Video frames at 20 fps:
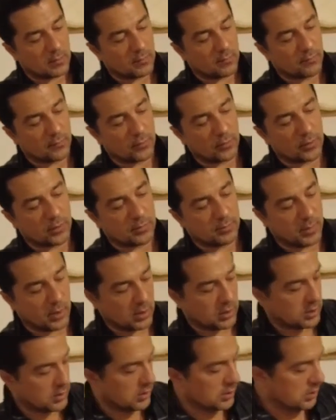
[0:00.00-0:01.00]
for the
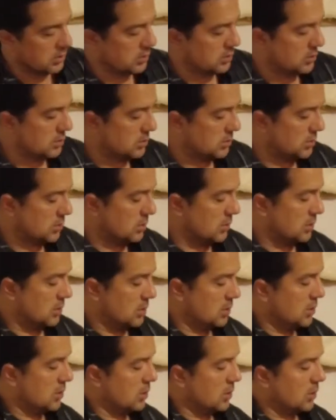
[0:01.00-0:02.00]
buckle
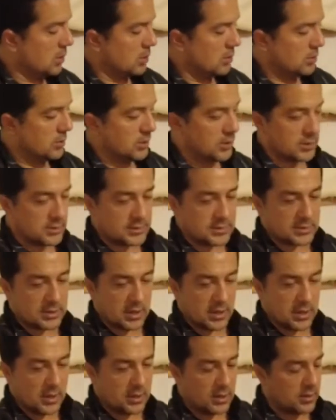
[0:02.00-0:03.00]
on this
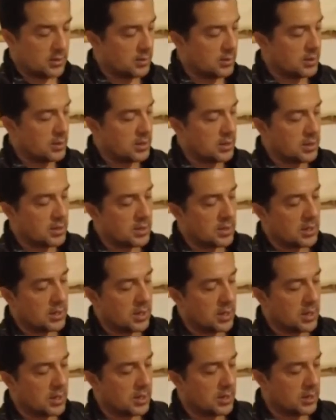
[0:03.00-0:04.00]
side,
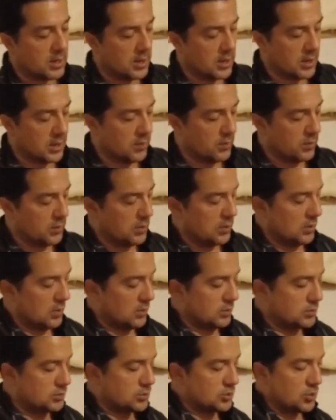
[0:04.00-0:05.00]
and I will
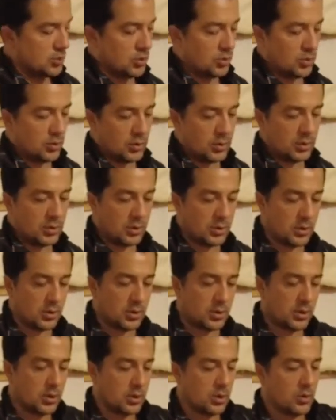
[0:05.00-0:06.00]
also
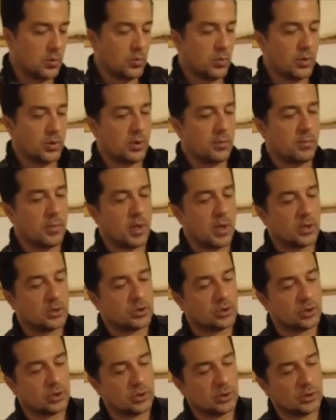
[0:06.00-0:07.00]
want to
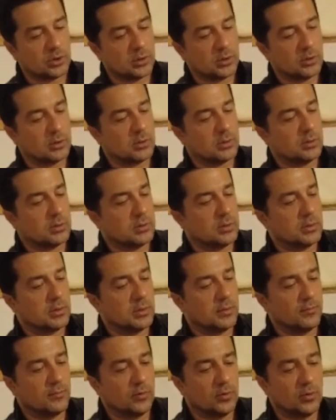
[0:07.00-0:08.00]
match the,
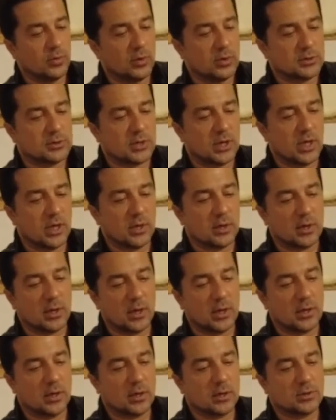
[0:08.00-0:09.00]
if you notice, I
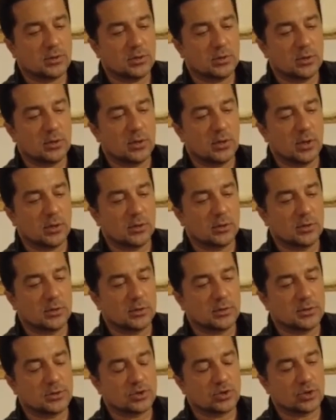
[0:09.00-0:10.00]
kind of cut the
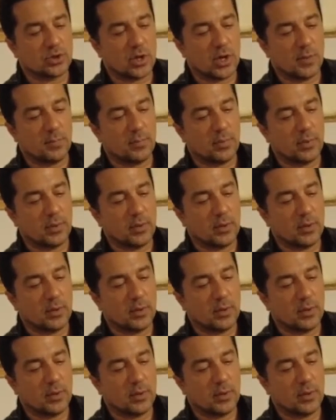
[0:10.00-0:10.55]
strap